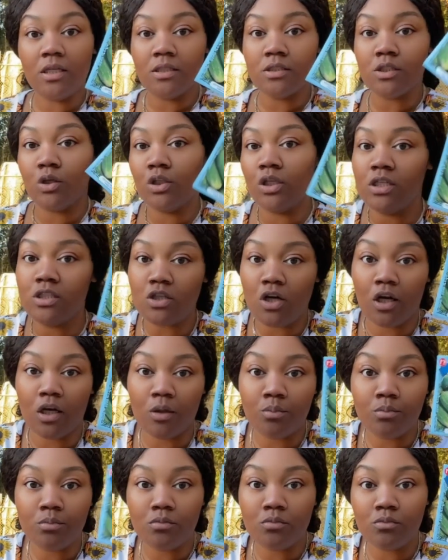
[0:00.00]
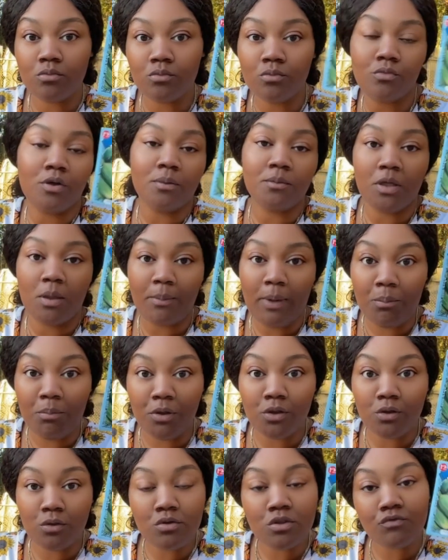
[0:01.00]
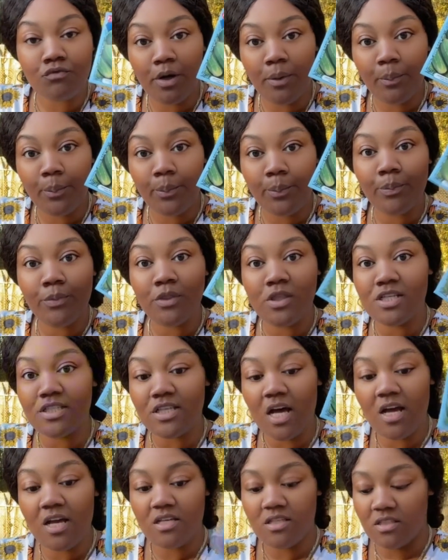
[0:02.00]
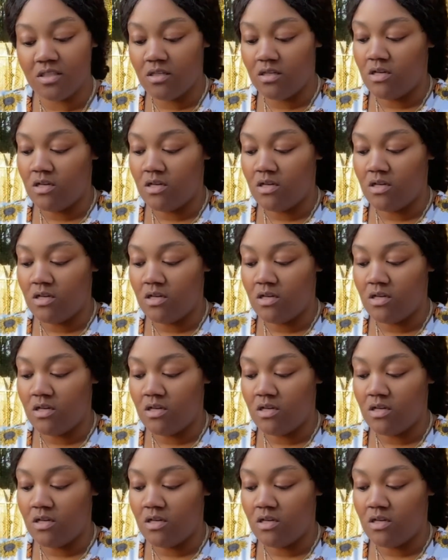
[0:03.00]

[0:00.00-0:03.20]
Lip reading: So these are what I'm gonna make pickles from, this size.